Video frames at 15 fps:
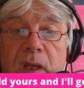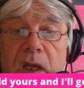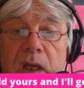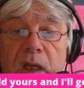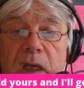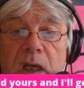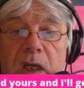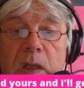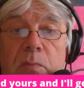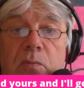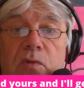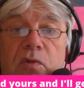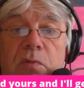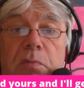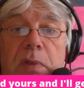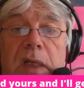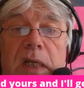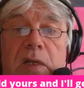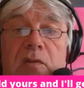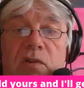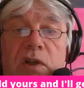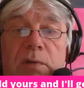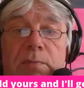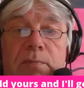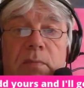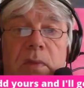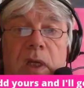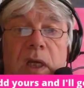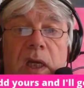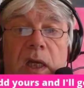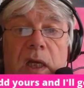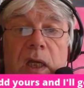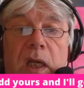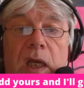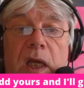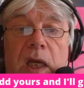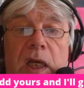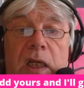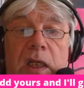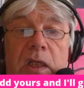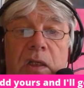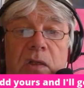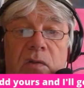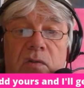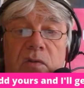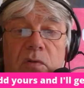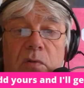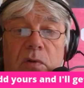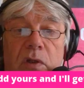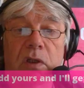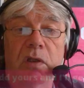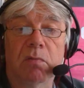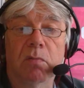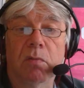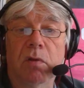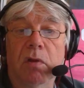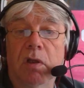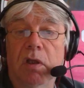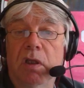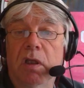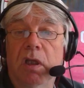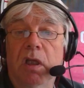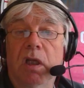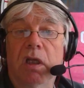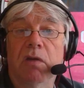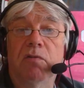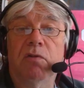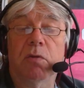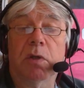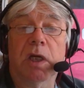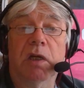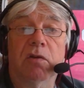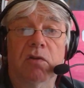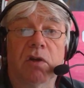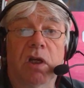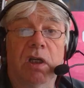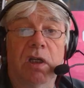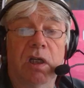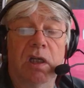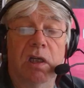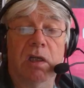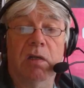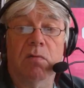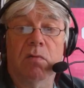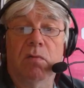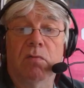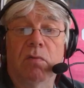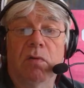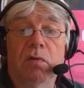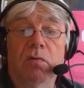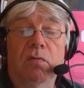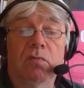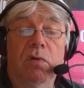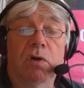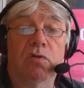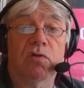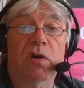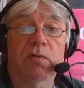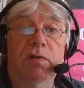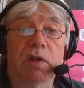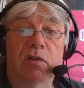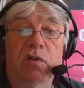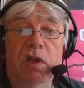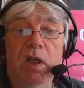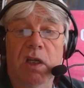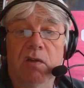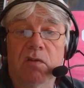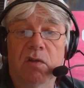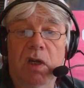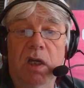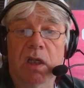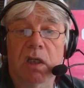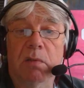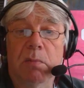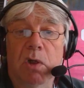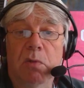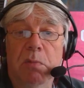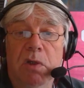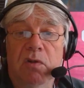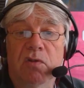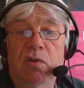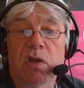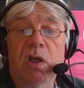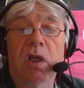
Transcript: It comes from Malaysia, and if you get a road traffic ticket at the moment,